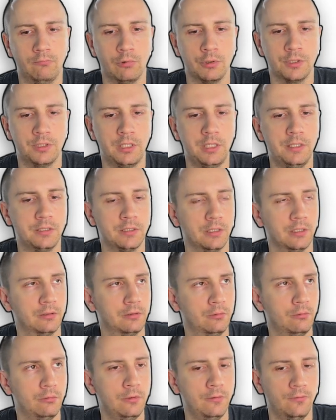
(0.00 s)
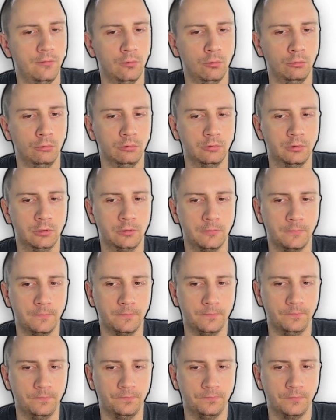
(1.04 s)
was reset to default,
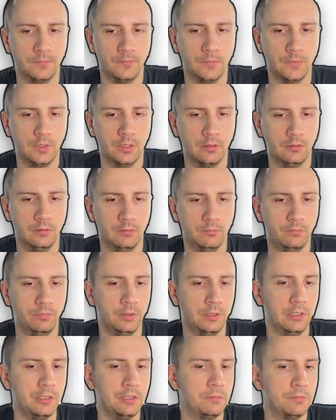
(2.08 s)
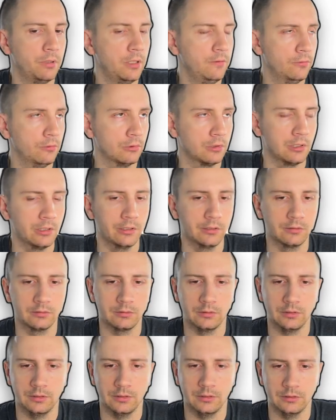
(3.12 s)
at least previously,
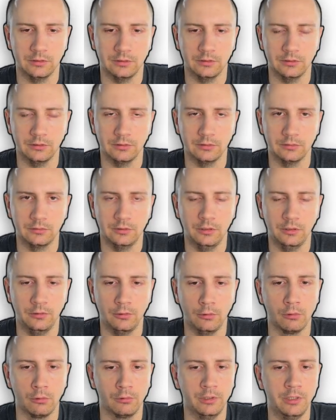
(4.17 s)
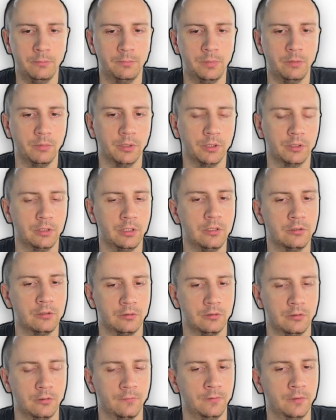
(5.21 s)
in early
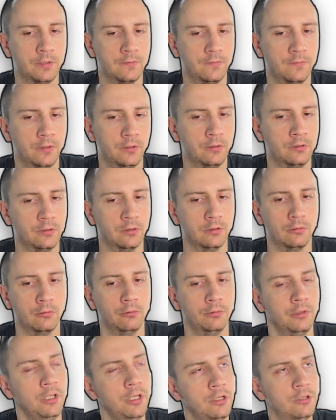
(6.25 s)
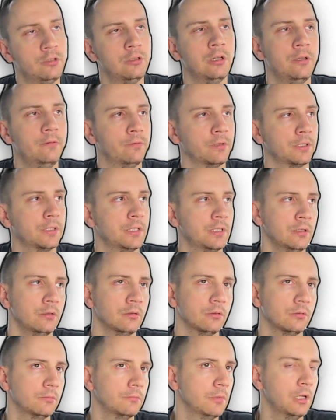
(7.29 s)
implementations of this function on each delivered
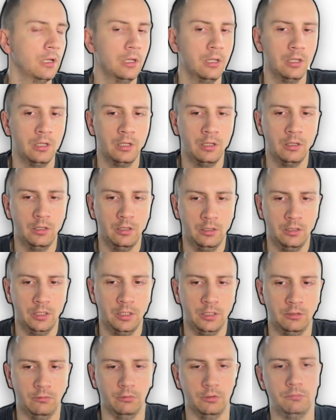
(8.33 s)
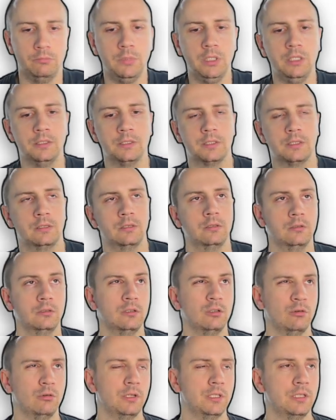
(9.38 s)
signal. So it means
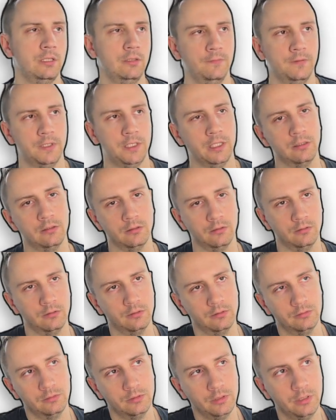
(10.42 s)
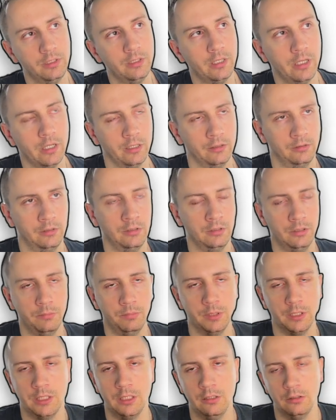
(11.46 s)
you receive signal, and in the
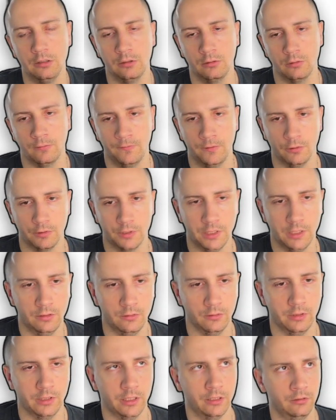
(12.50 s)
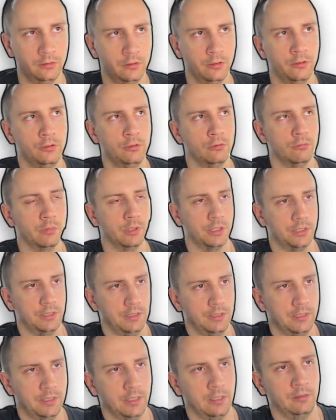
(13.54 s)
beginning of your signal handler, you
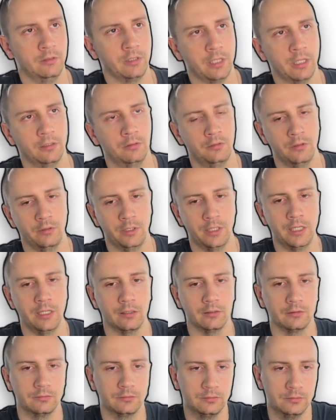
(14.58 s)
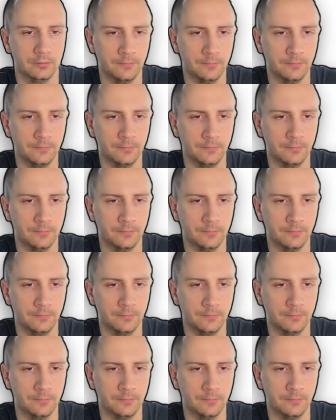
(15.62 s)
must set the handler again.